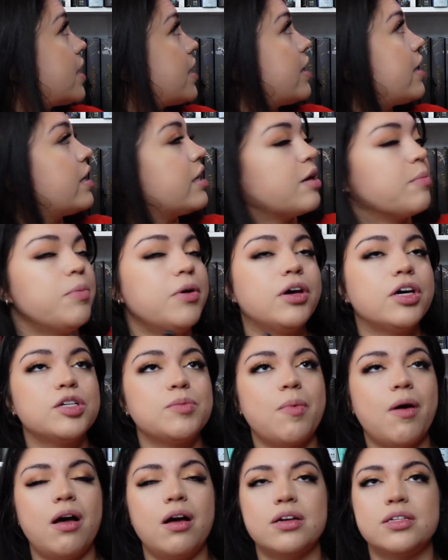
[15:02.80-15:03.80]
getting it in the bookish
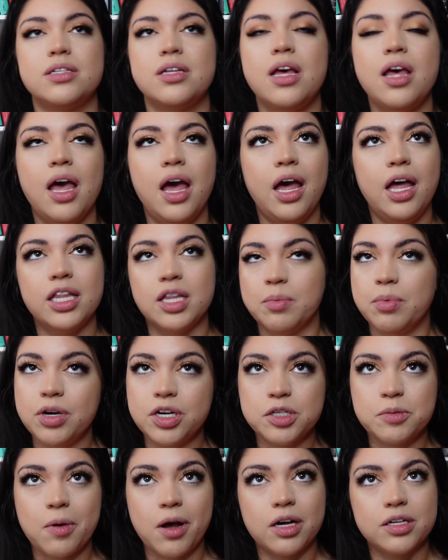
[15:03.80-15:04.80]
box. The
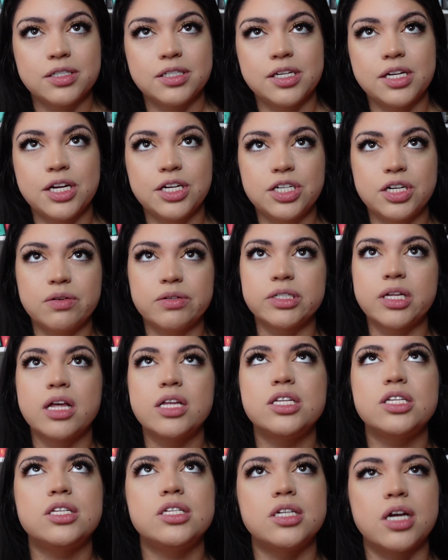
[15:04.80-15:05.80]
bookish box edition was
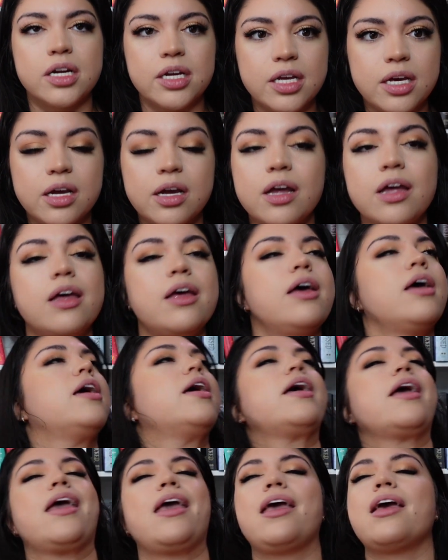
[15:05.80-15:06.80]
stunning,
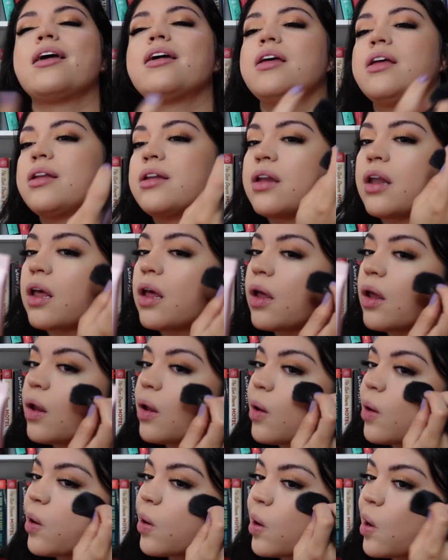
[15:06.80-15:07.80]
and
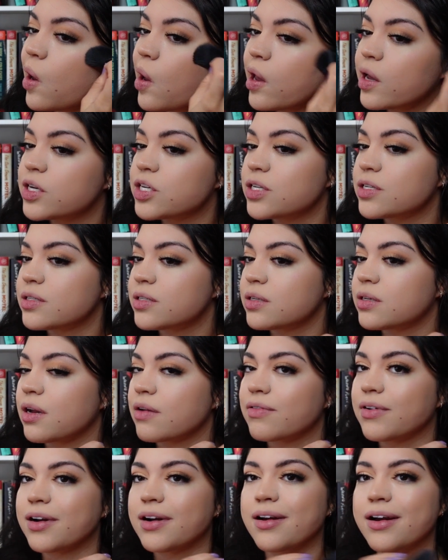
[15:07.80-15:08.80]
I just
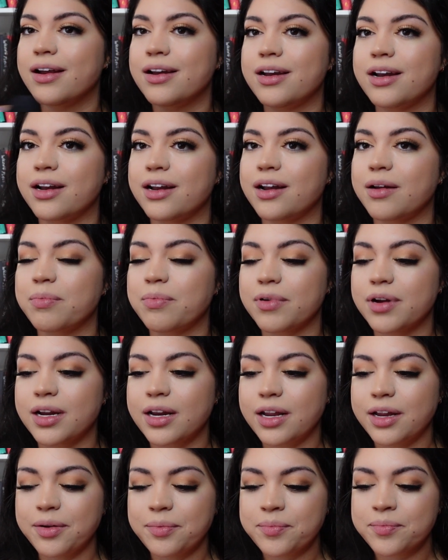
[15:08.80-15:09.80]
never ended up
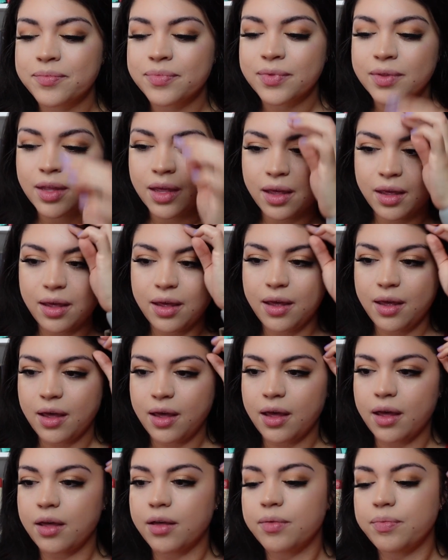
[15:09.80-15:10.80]
reading.
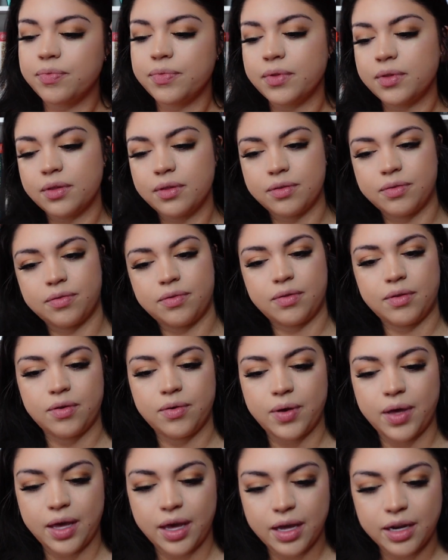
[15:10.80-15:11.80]

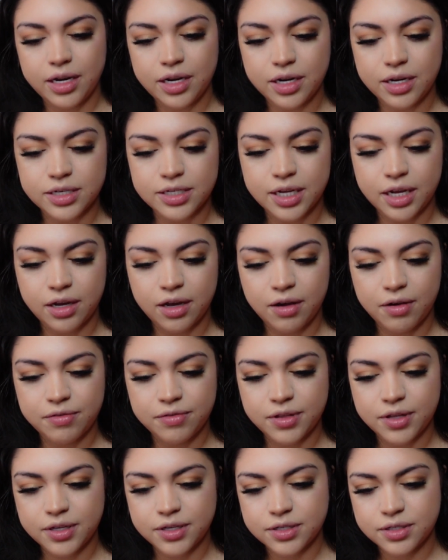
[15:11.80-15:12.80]
Okay, I need to take
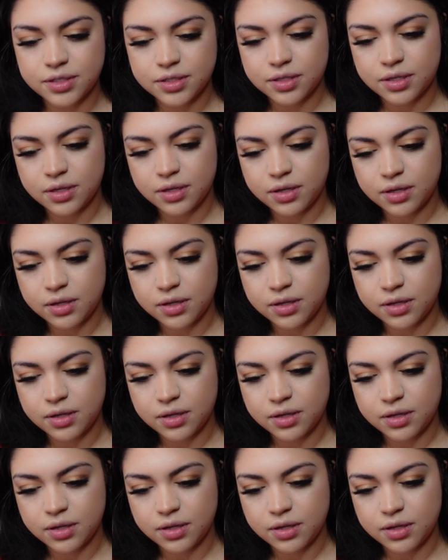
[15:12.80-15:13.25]
off this.